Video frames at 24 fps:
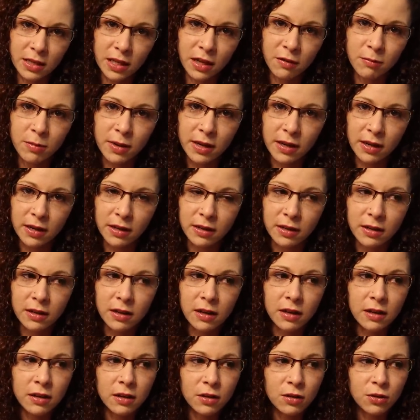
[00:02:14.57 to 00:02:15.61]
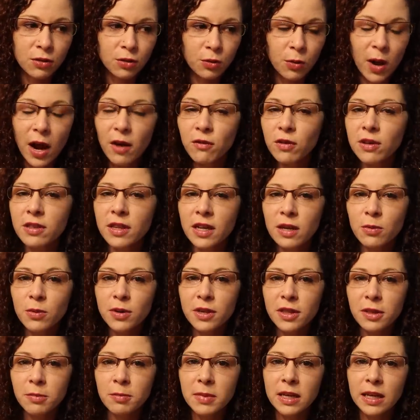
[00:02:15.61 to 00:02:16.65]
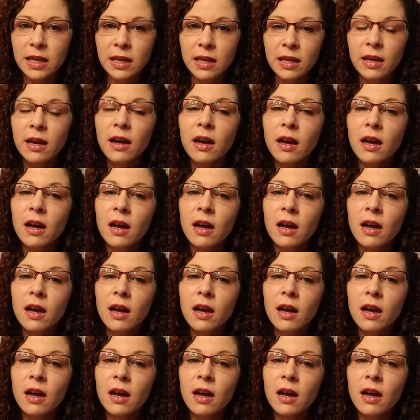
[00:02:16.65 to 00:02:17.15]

They've been through everything with me.